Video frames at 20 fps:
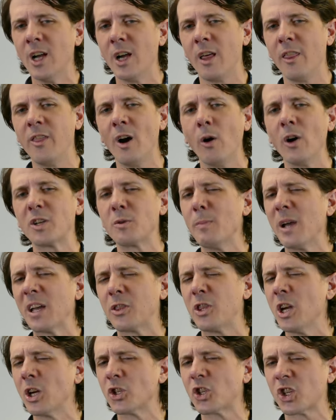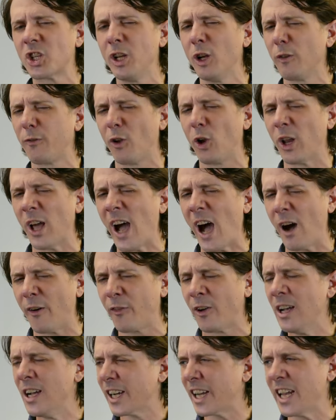though it make the unskillful
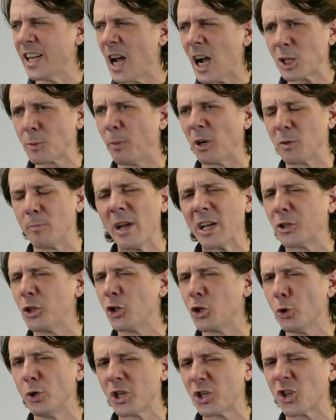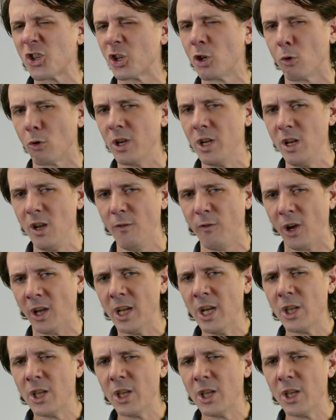laugh, cannot but make the judicious grieve,